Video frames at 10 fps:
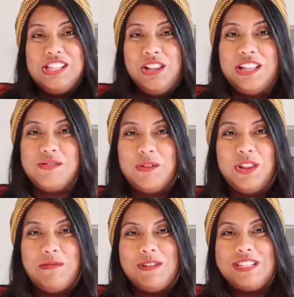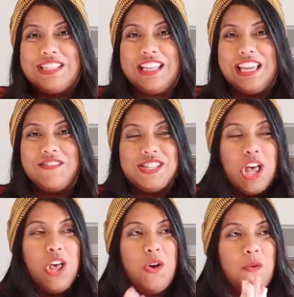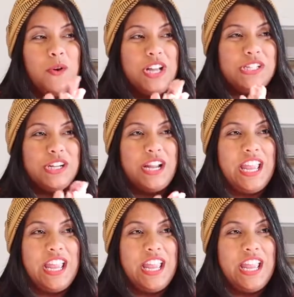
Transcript: So let's roll up our sleeves, wash our